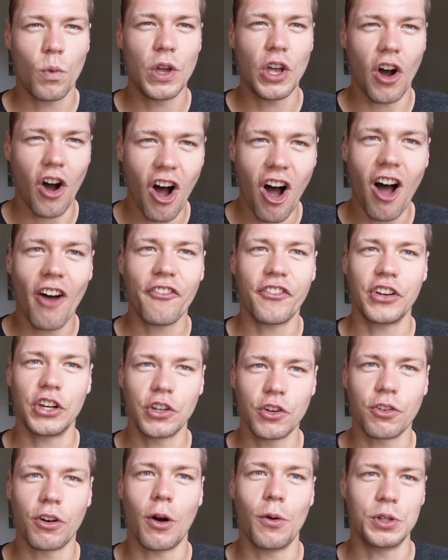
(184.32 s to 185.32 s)
we often
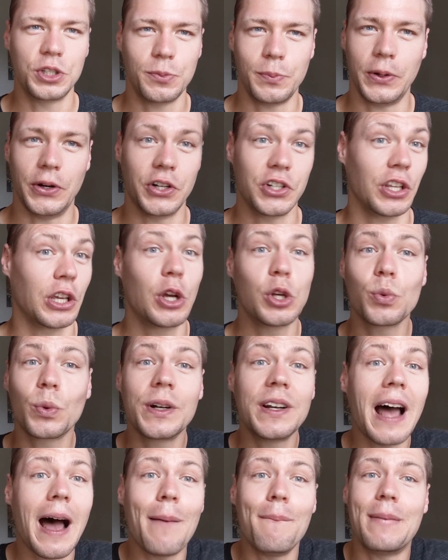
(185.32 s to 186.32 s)
grow spiritually, because we're
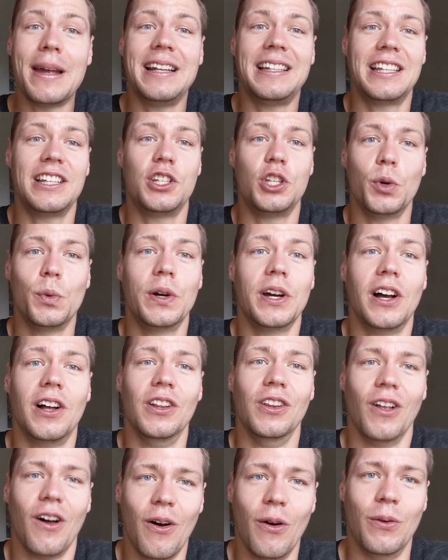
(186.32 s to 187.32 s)
not made to do it
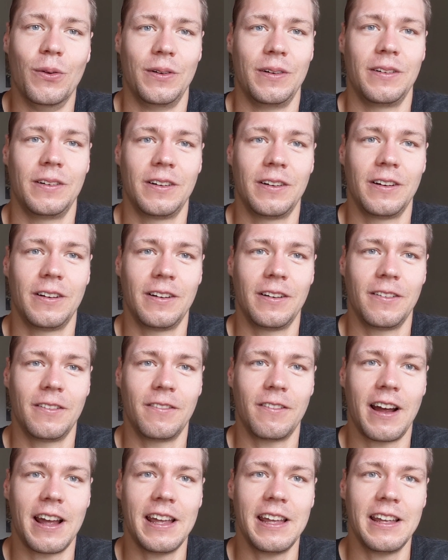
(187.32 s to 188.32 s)
alone,
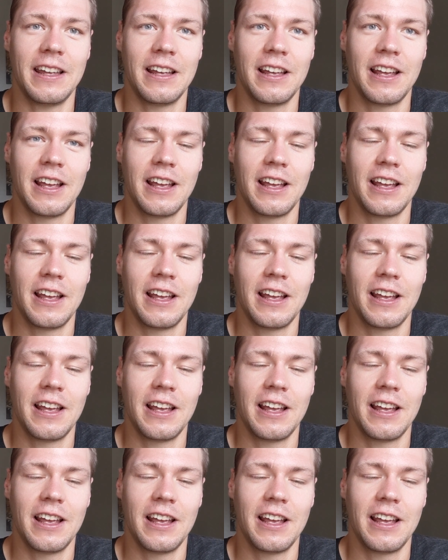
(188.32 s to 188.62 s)
right?